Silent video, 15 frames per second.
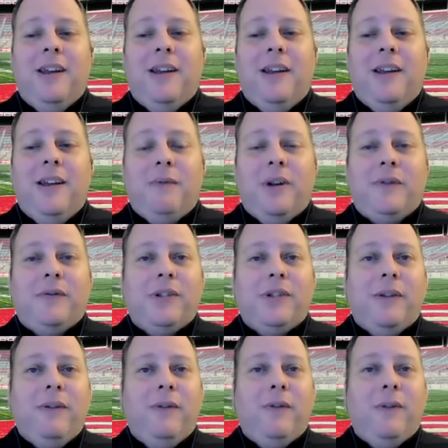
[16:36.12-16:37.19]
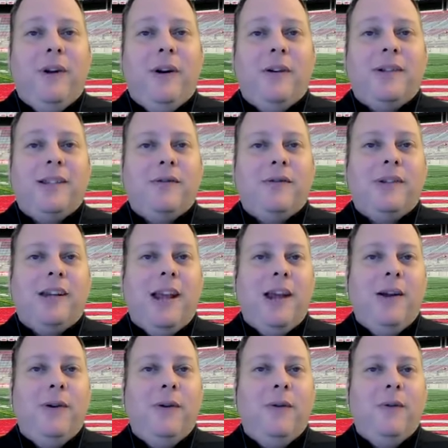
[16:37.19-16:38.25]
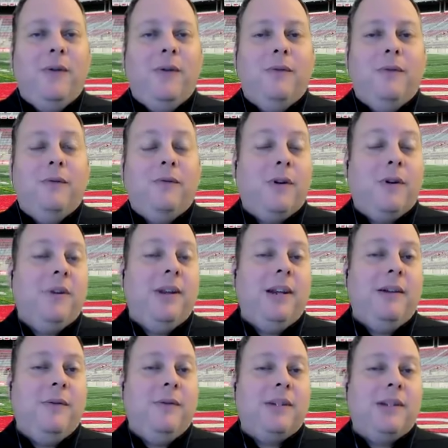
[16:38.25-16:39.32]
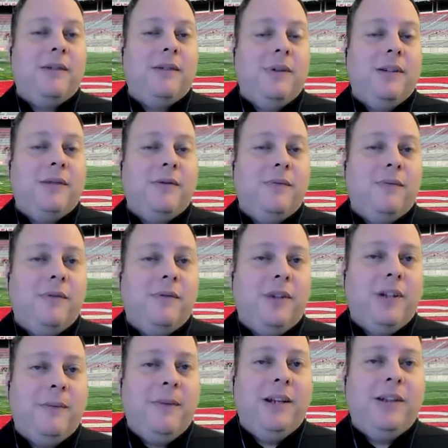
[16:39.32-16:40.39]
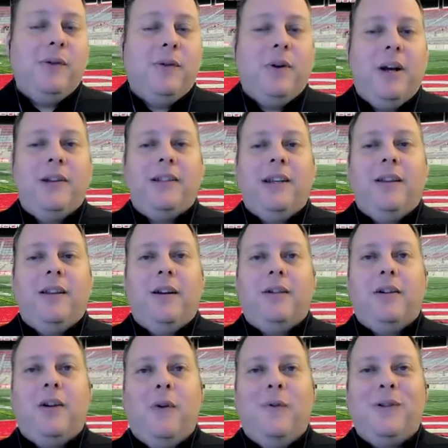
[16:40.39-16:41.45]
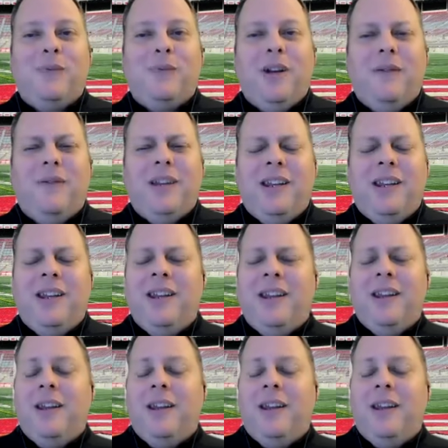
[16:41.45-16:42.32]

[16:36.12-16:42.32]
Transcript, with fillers: uh, rushed for 74 yards. This was a guy who formerly was once committed to Ohio State long ago, was one of the,